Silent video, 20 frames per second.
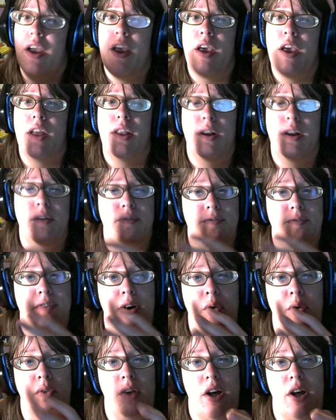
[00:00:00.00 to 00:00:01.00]
it, the
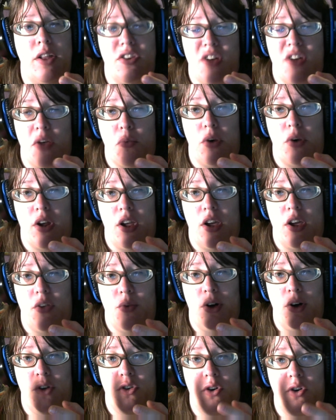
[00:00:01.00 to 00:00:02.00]
phone line stops working as
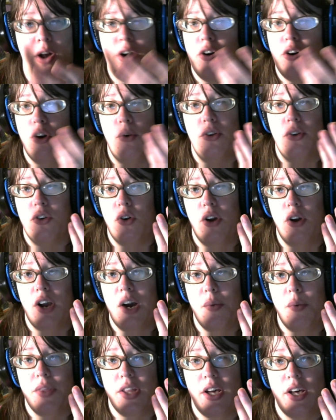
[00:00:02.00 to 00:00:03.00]
well. So I don't know what's going
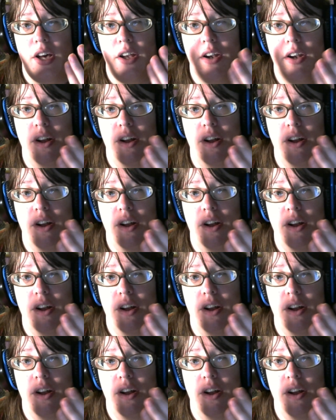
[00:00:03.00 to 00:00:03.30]
on with that.